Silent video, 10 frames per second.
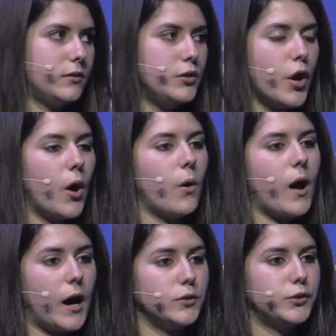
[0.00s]
know
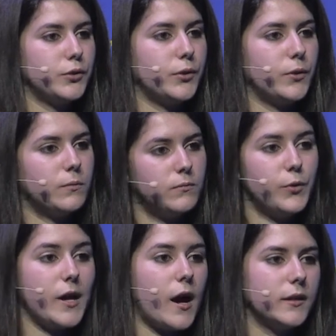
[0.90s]
how to
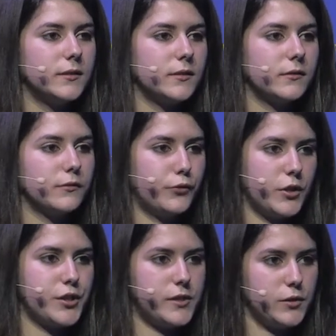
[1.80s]
react for
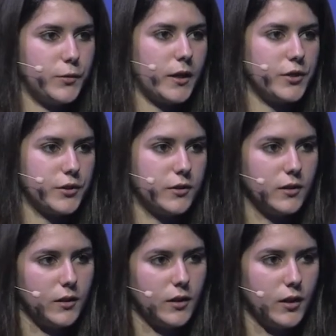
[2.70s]
each situation.
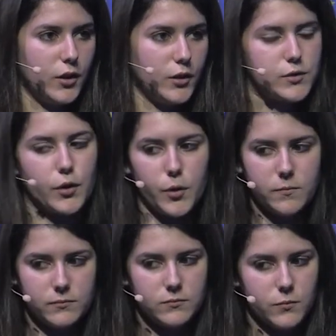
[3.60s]

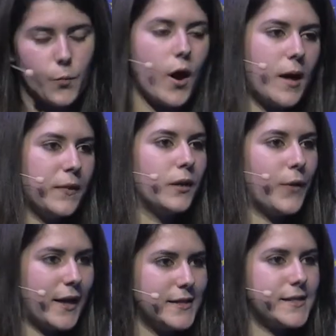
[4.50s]
So what I mean
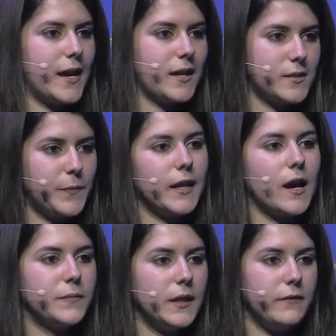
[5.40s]
when I say
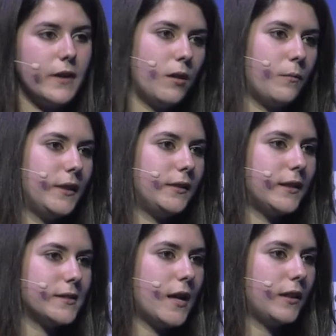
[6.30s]
speeding up the
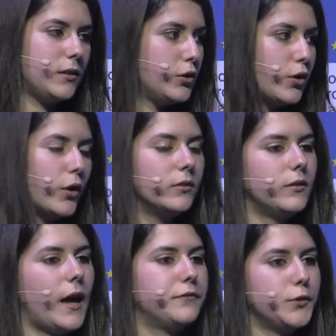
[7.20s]
development is that you
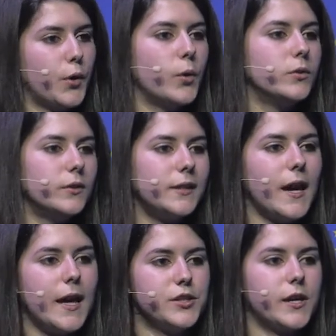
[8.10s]
don't have to code all
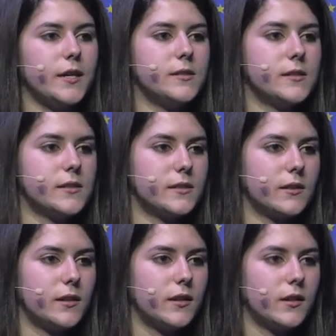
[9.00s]
the edge cases.
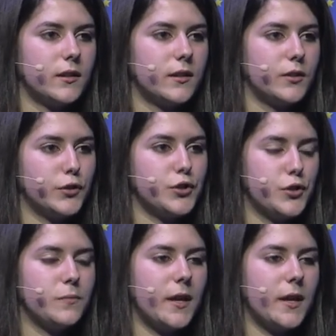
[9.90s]
So it should